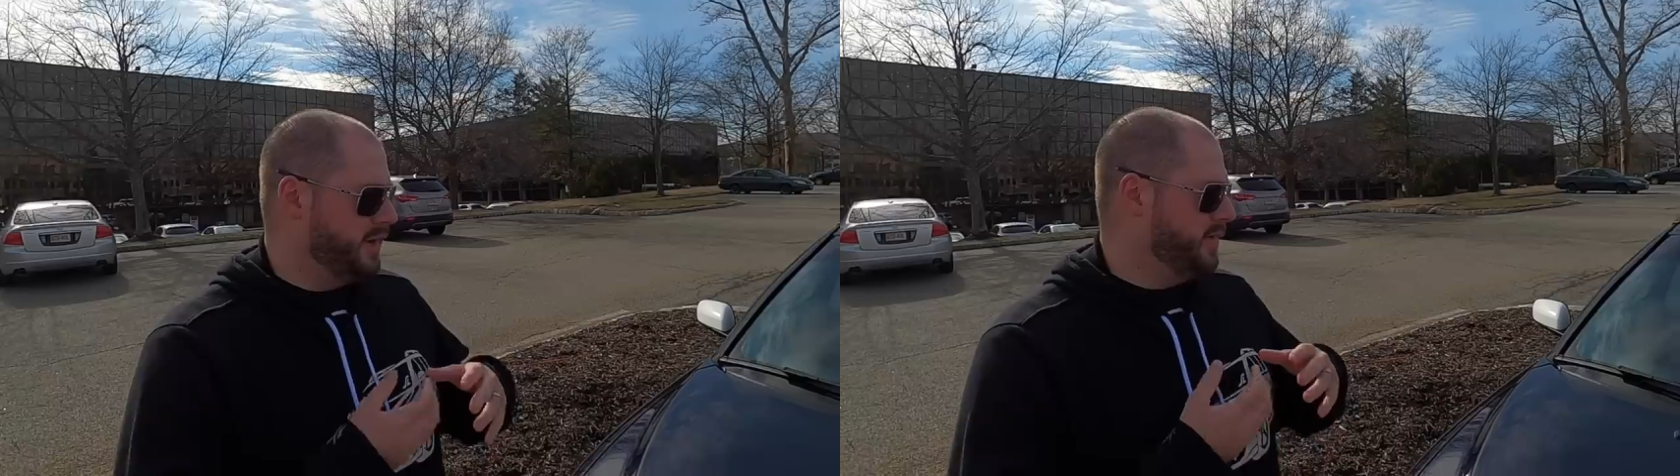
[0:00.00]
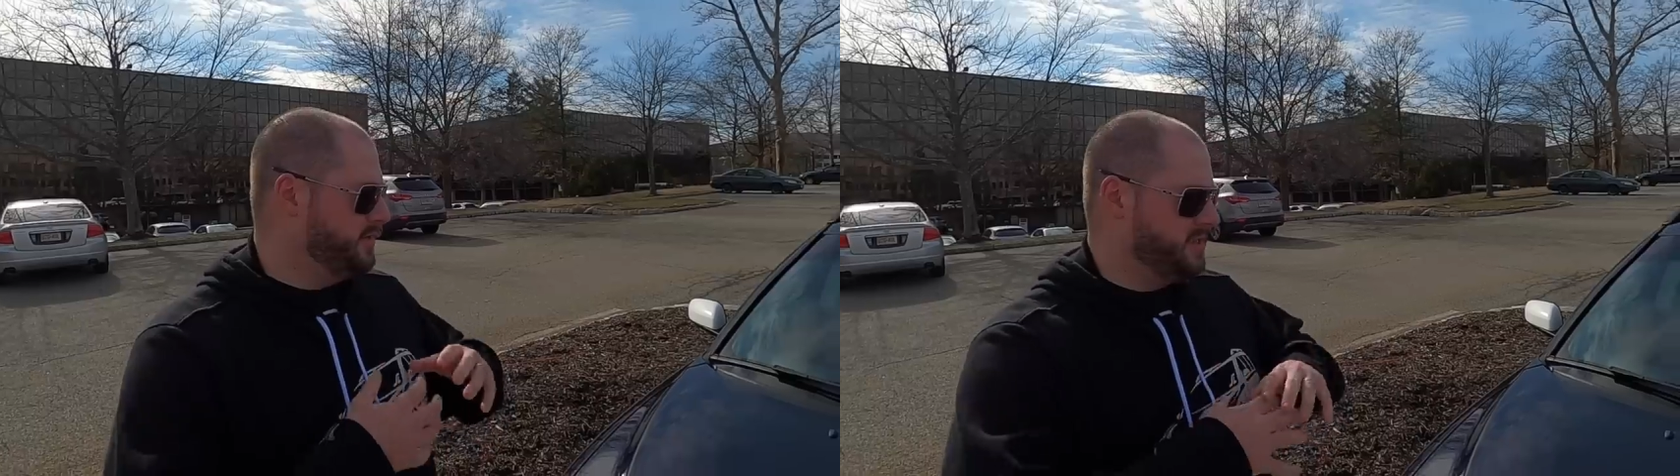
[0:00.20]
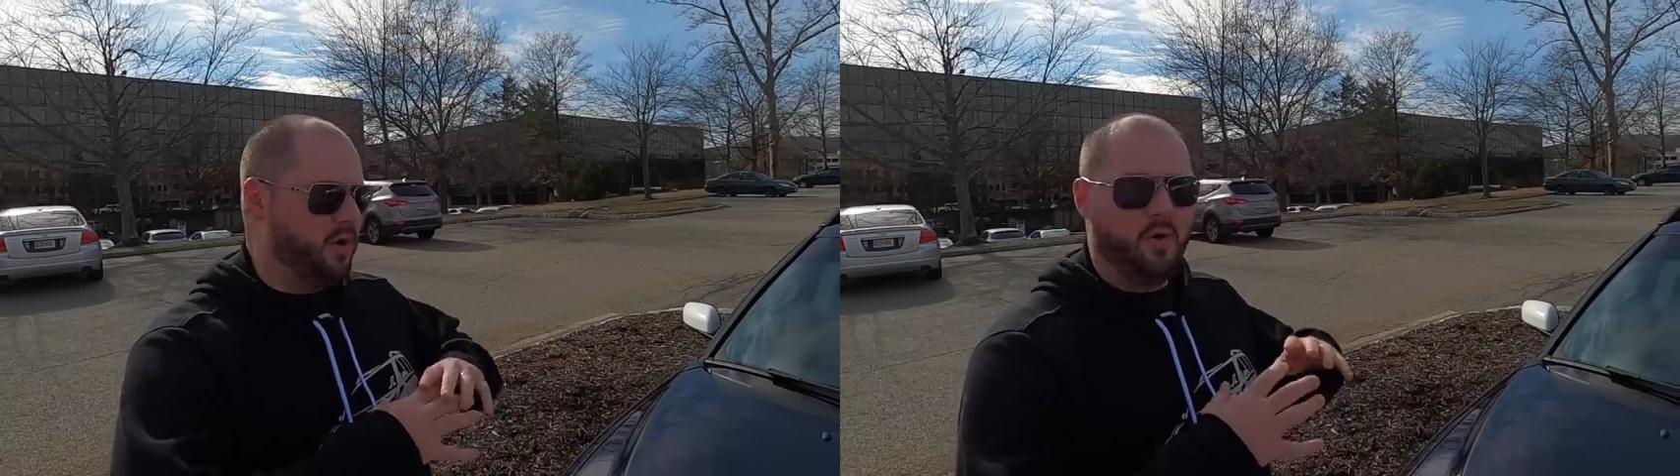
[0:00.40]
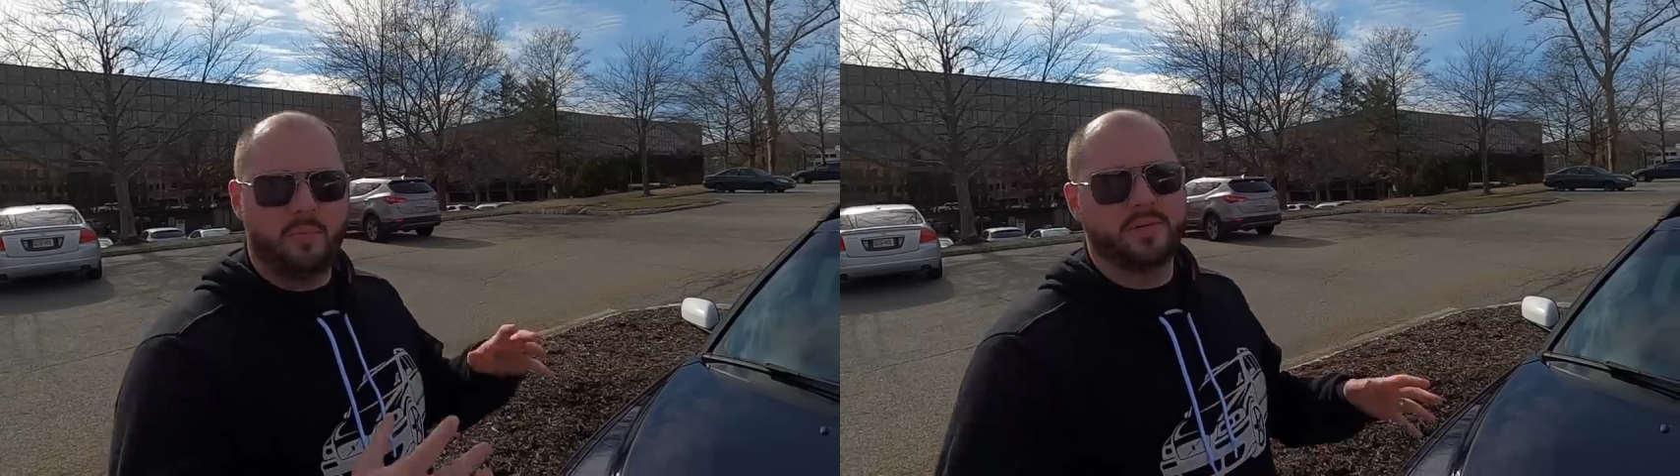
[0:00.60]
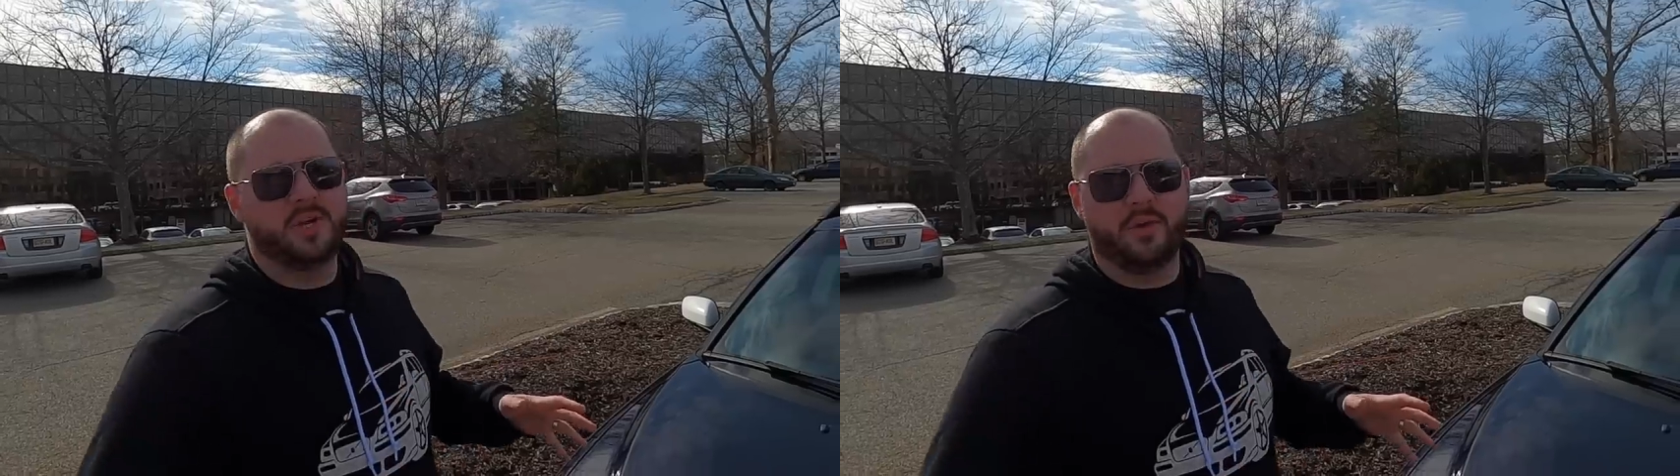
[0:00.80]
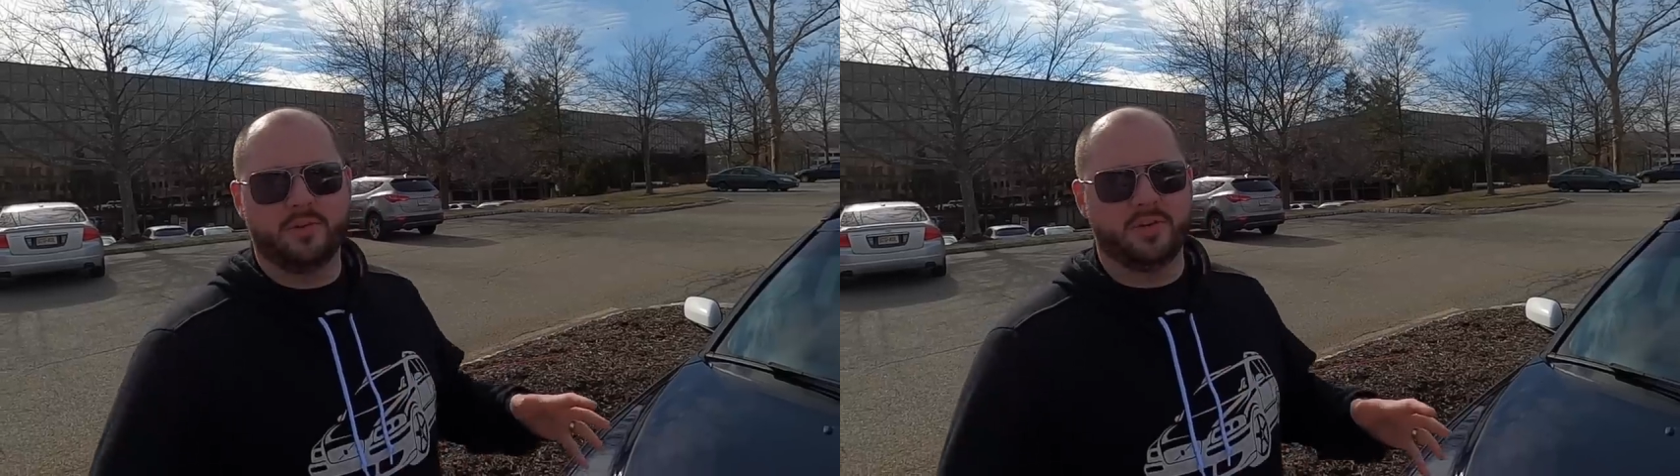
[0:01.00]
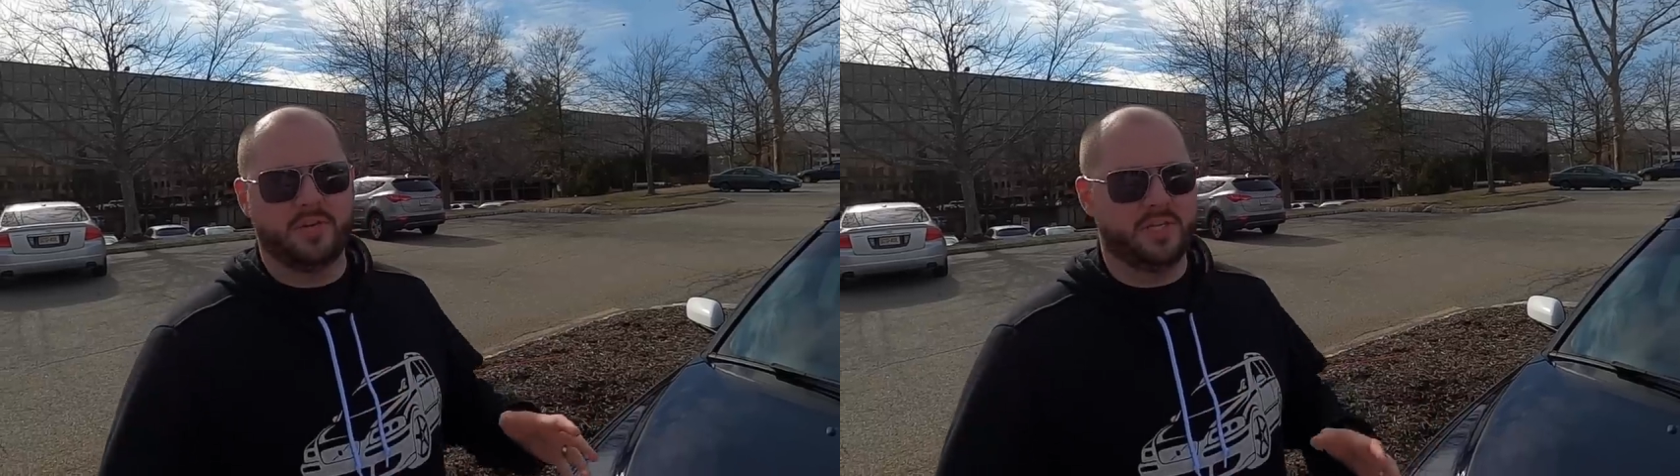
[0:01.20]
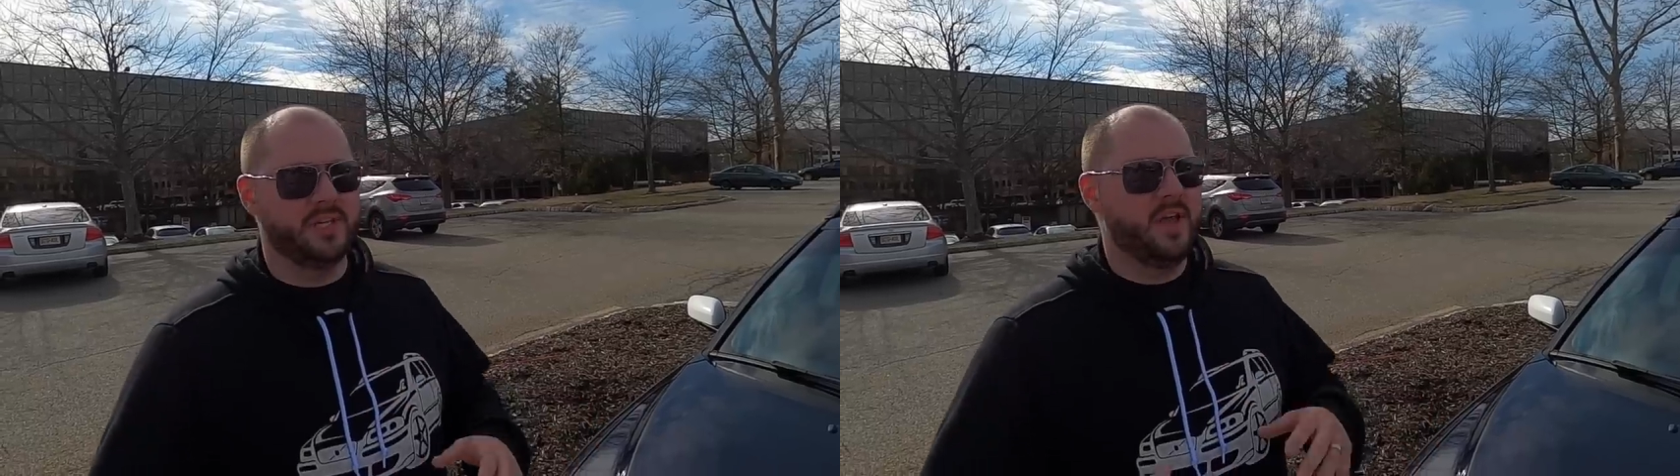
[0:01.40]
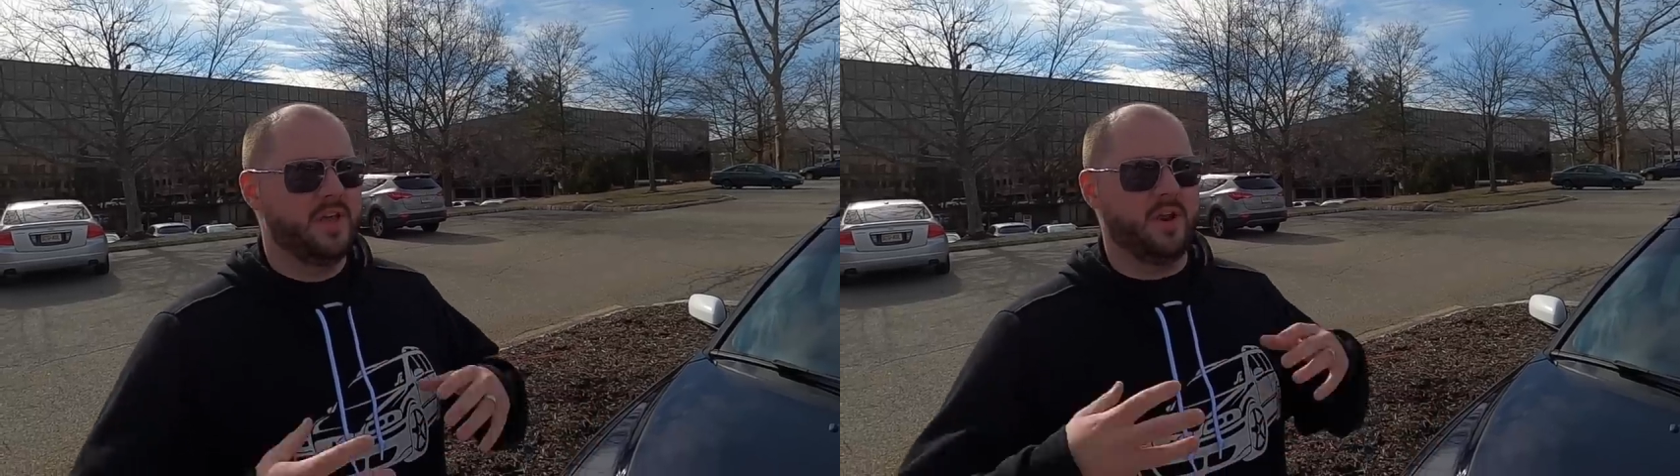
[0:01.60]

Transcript: and, and, just a whole bunch of other goodies,